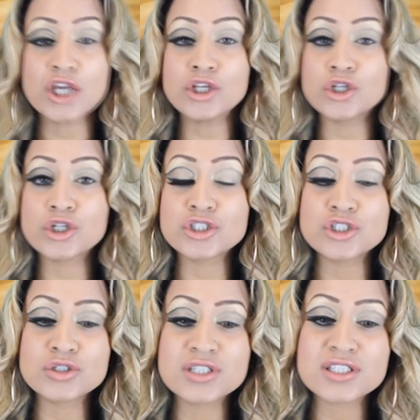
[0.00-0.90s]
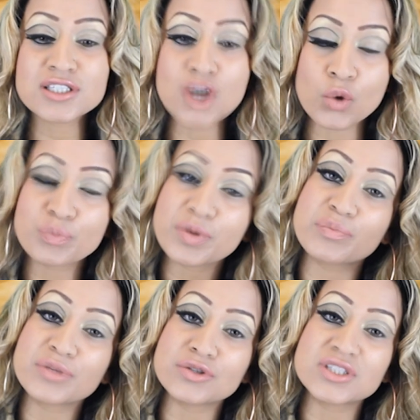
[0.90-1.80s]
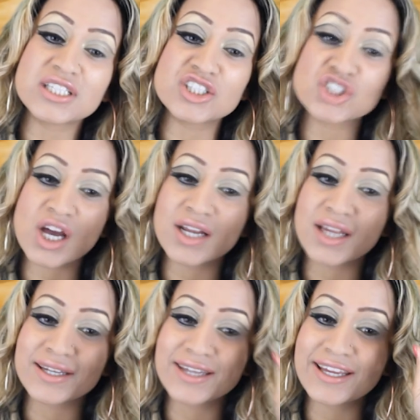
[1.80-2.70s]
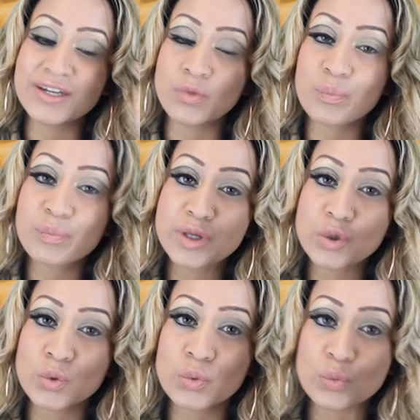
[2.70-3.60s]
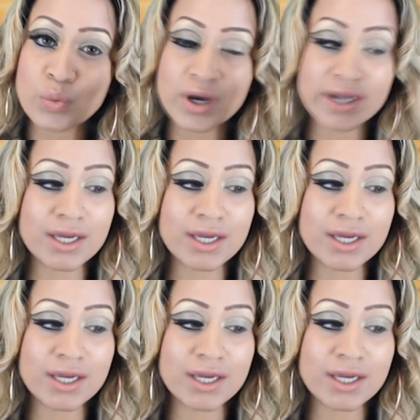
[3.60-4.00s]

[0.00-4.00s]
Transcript: You could use the Sculpt Beauty Jyline in pure white.